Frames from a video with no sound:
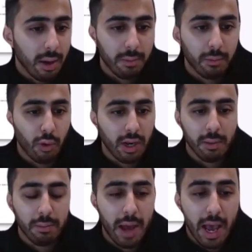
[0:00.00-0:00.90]

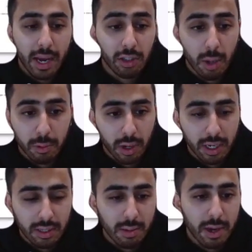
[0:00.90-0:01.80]
running package
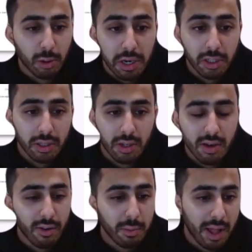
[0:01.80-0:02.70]
upgrades and migrations to
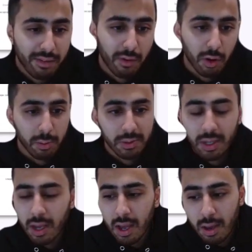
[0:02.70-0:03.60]
different platforms,
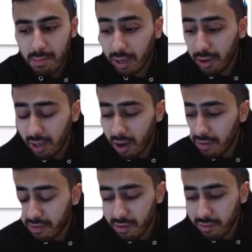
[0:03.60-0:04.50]
migrating
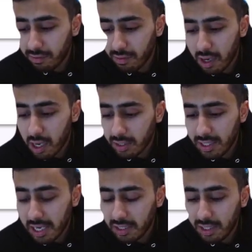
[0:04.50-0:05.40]
off of
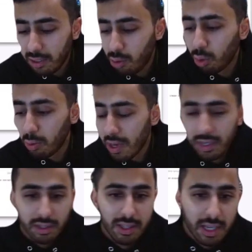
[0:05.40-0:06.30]
CI/CD tool 1
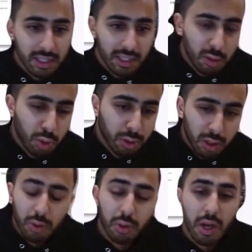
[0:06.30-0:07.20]
to CI/CD tool
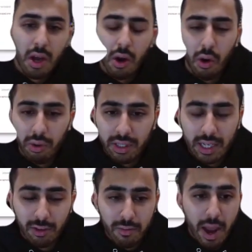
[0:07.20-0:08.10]
2, all these
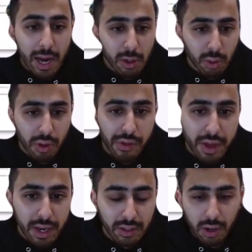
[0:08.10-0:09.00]
kinds of manual
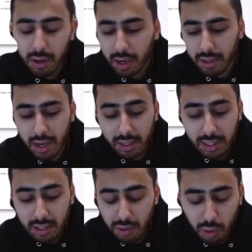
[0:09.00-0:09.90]
things that are that
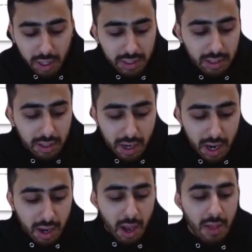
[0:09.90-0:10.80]
exist in your organization
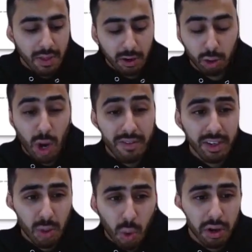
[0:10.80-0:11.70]
today that are driving
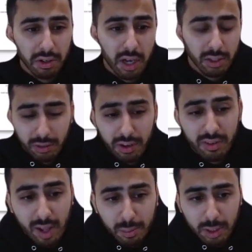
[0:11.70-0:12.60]
toil, not just for
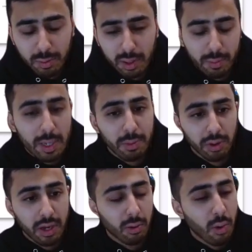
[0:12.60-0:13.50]
developers, but the people
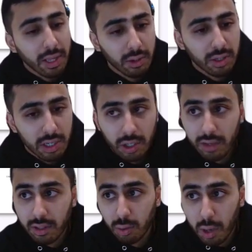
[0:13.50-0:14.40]
that are running those
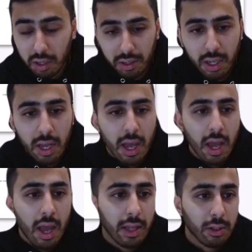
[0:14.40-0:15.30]
initiatives as well.
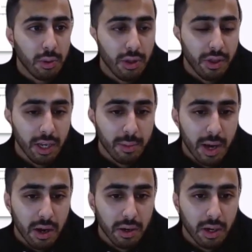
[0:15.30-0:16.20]
And so when you think
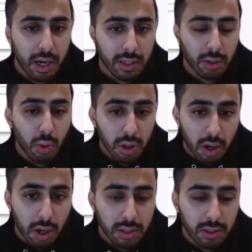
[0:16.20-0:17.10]
about
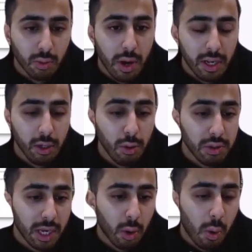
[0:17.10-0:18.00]
scorecards, it's a way to use
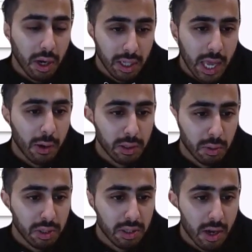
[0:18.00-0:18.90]
that query language we
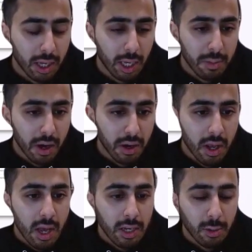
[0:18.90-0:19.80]
were just talking about
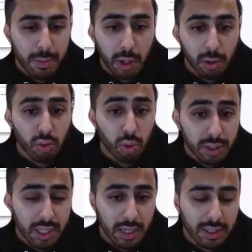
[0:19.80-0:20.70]
to build rule
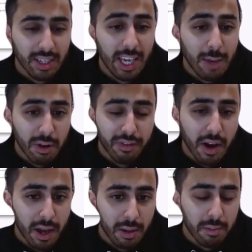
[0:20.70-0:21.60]
sets and
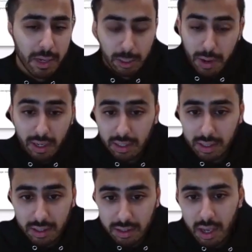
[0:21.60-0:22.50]
gamify best
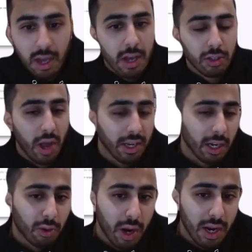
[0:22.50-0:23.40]
practices. So I can
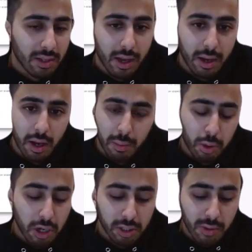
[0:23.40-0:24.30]
create a
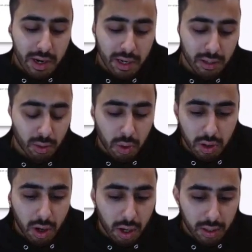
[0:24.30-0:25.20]
production readiness
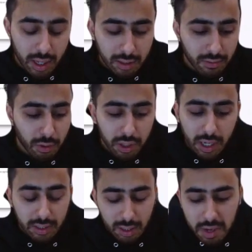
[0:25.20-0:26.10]
scorecard that's fully
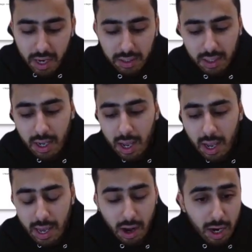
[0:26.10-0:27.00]
customized
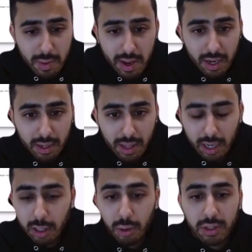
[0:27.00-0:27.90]
and automated that
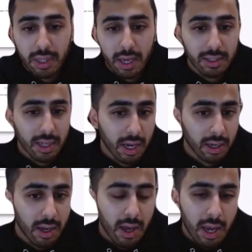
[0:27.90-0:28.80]
includes things like,
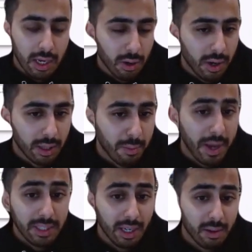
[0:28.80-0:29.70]
at the
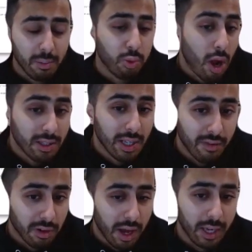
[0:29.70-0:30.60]
basic bronze
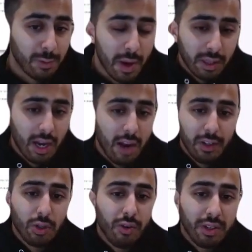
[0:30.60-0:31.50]
level, I expect that every
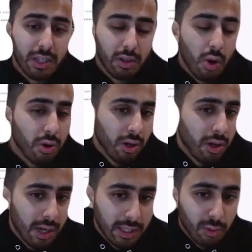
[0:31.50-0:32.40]
service has an owner,
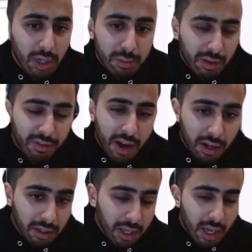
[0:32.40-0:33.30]
it has a README
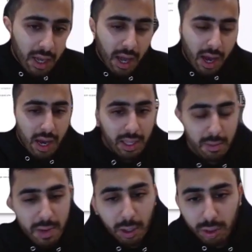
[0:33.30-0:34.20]
file. In the
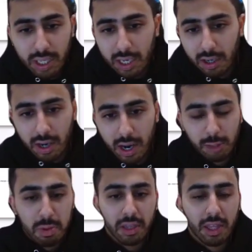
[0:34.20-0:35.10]
middle tier, I
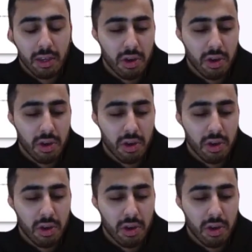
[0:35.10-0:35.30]
expect that you